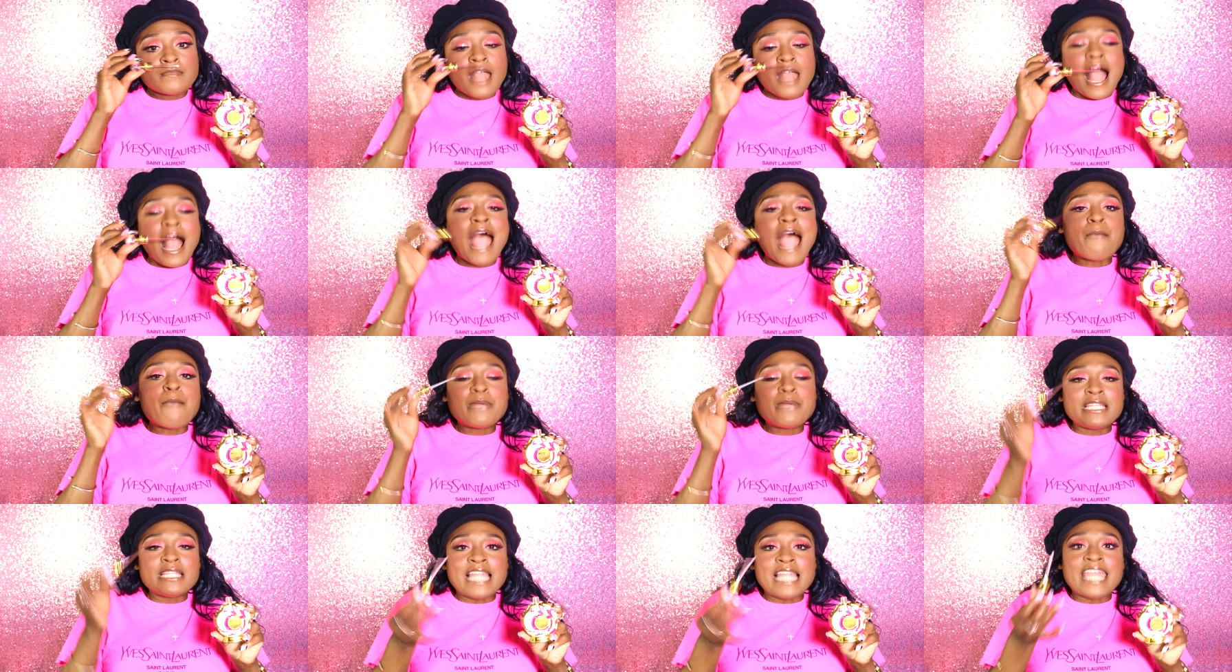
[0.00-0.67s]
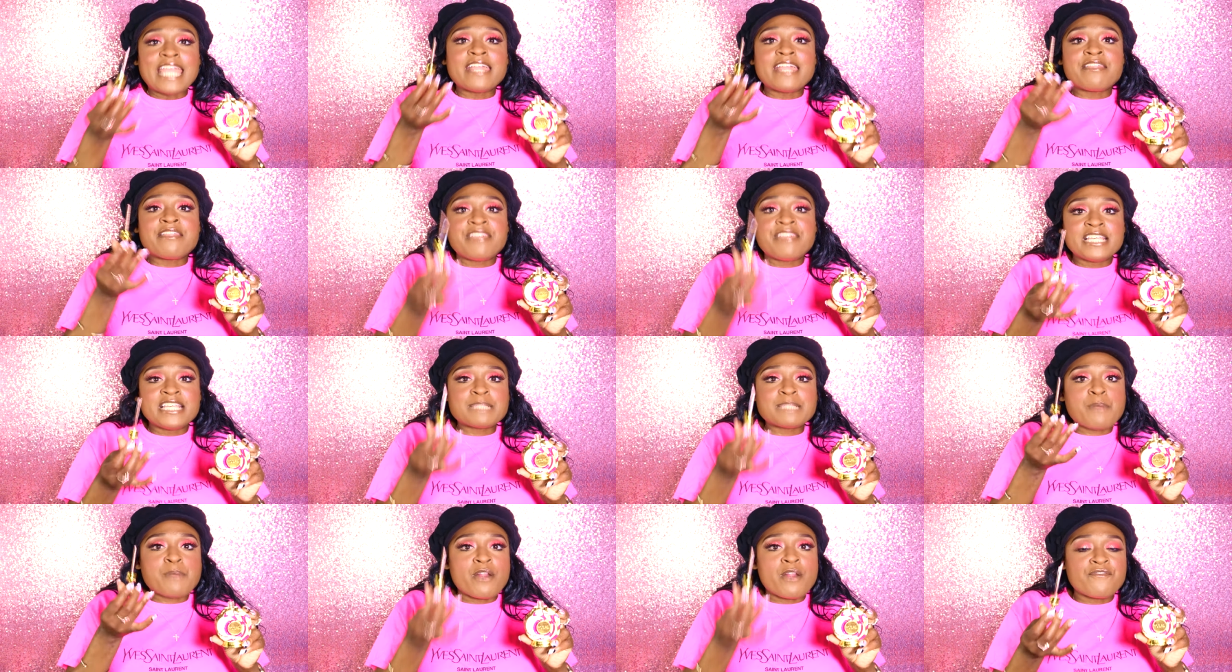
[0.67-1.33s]
I would layer
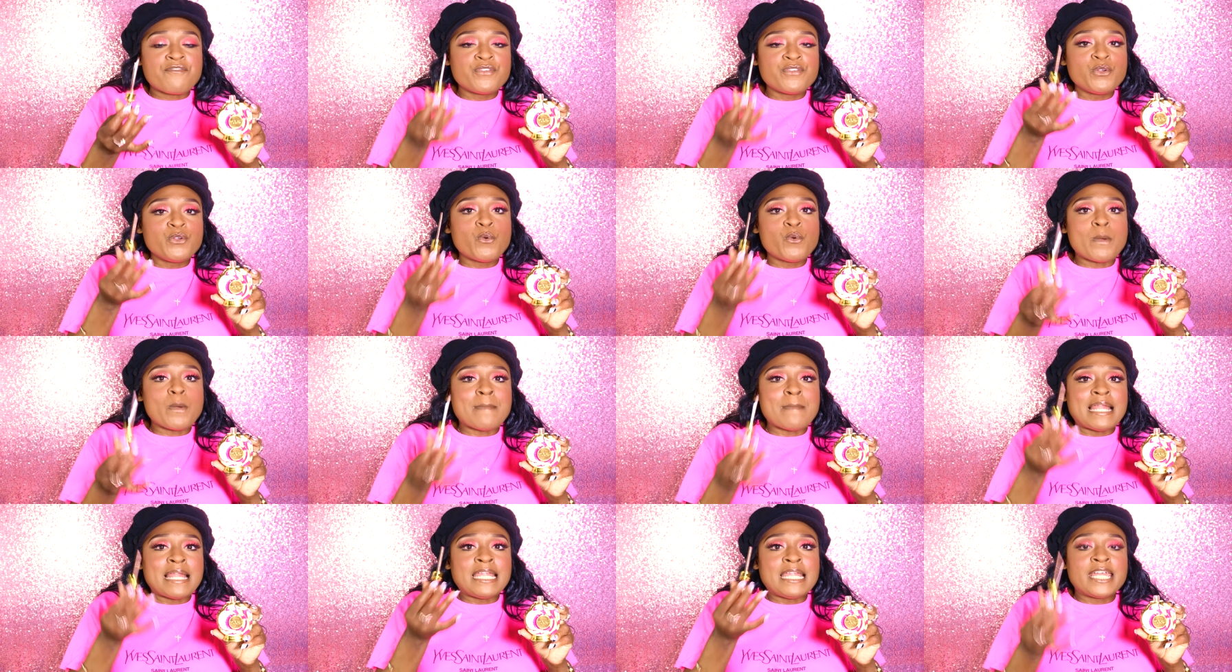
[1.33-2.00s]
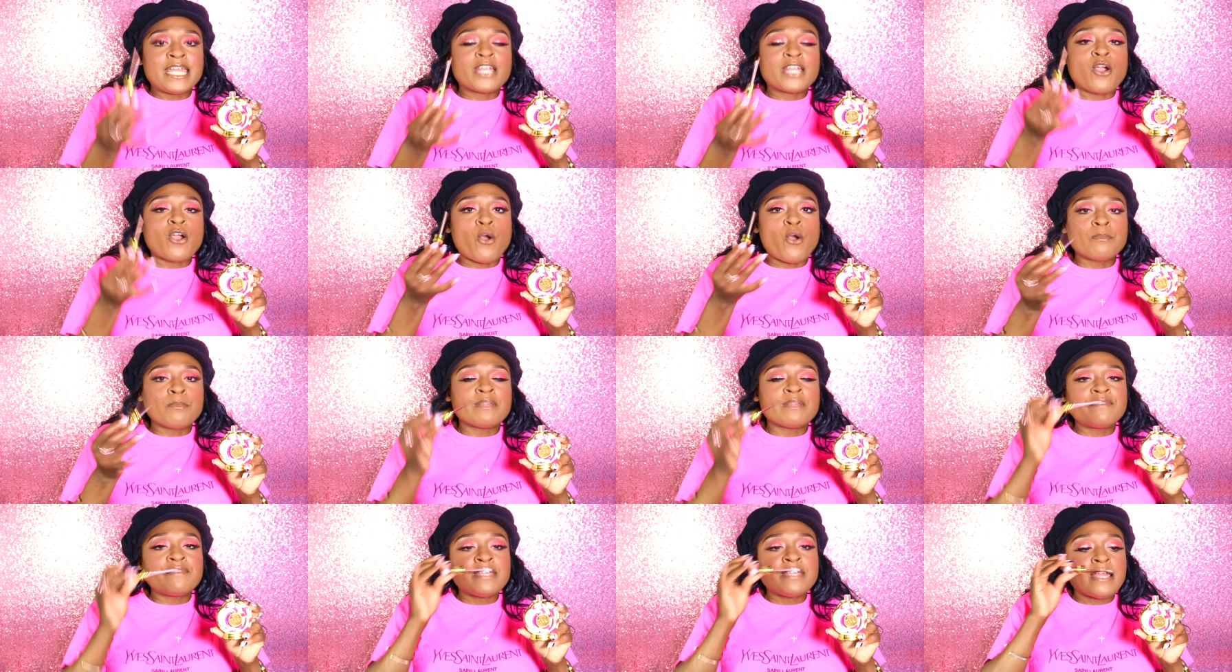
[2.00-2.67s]
this perfume with my
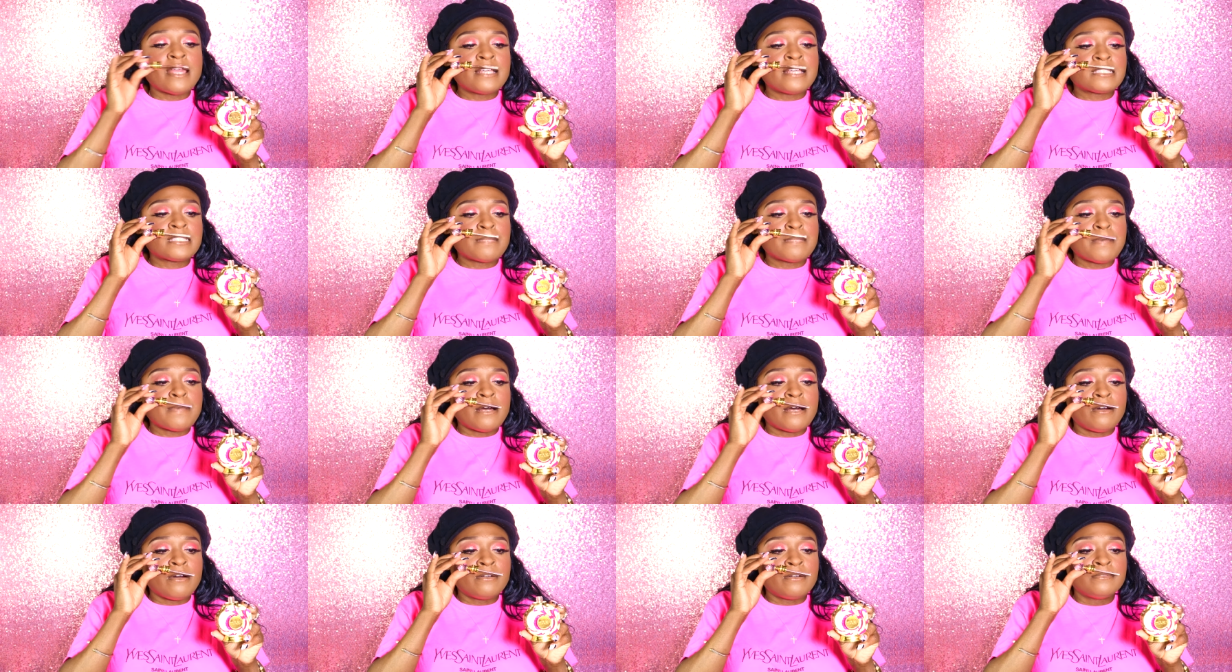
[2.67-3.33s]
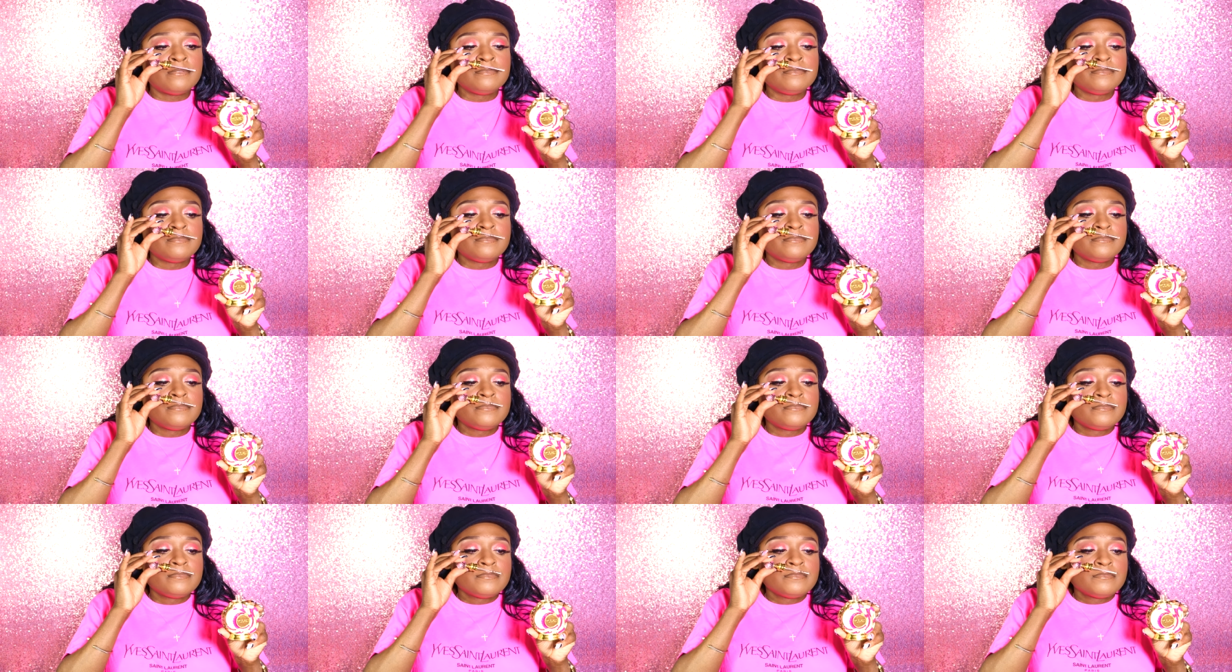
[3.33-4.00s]
Lancome La Vie Est Belle
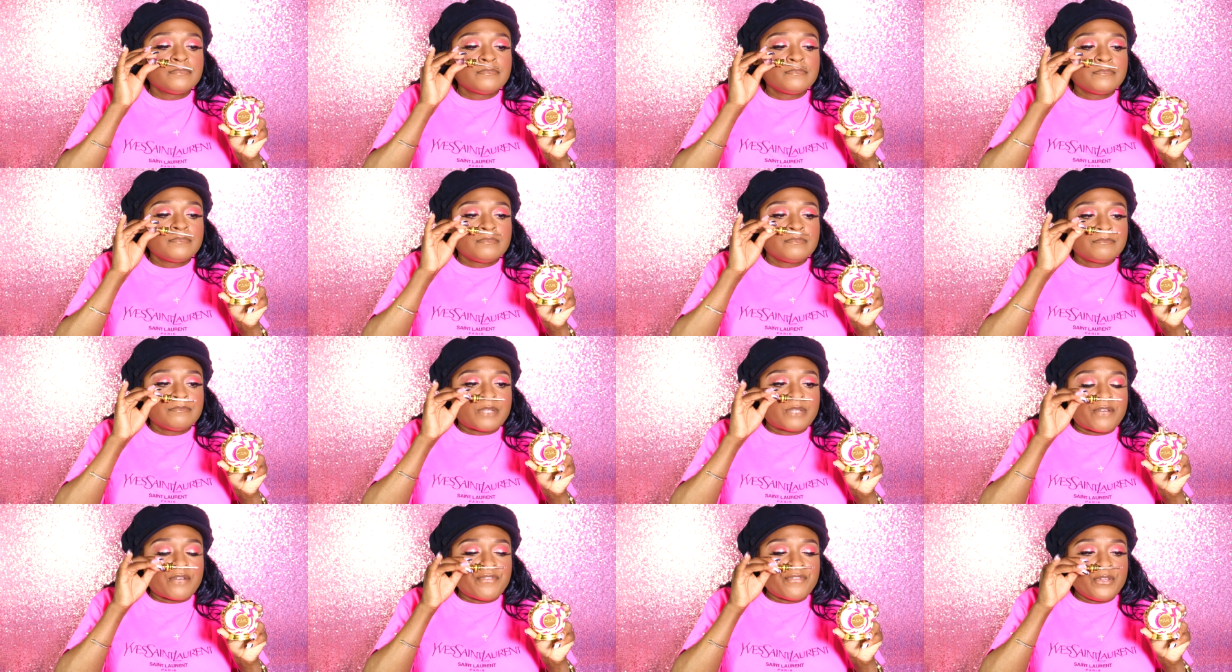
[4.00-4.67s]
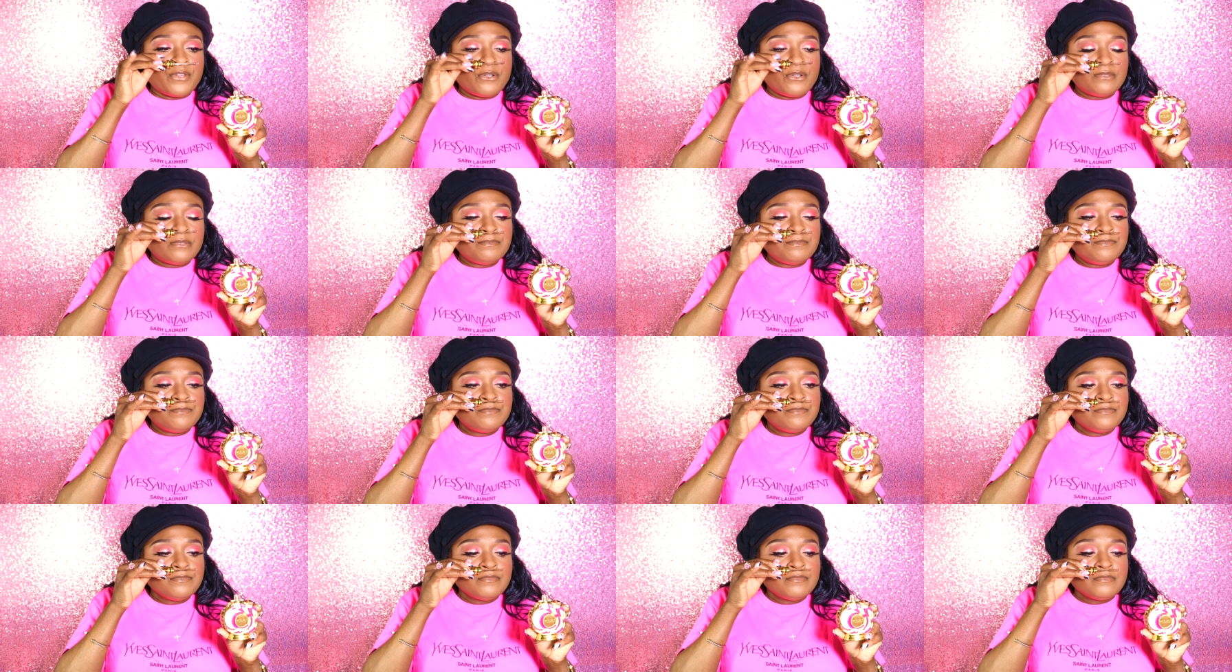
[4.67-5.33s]
perfume.